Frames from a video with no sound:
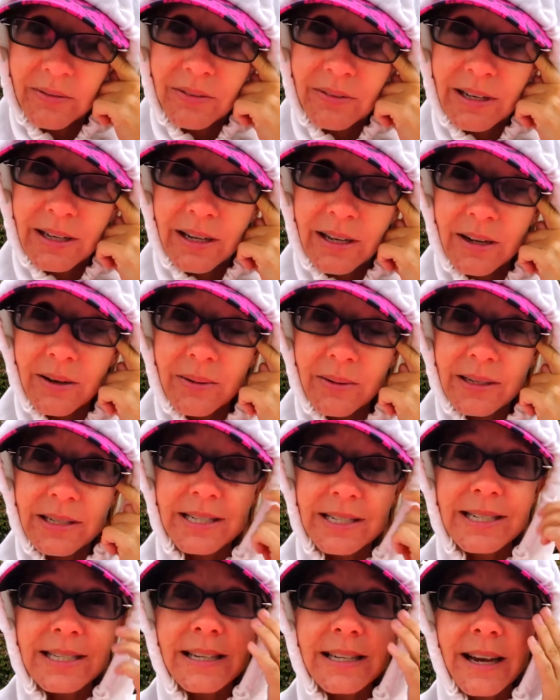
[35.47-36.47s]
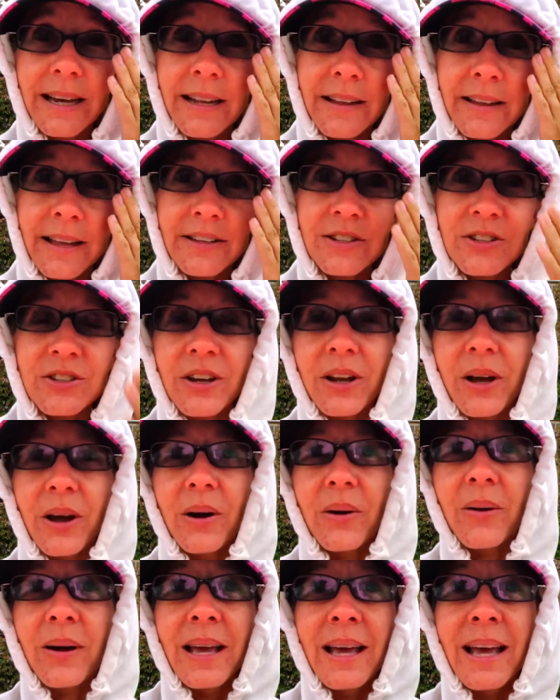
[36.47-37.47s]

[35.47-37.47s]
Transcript: video and just kind of let you know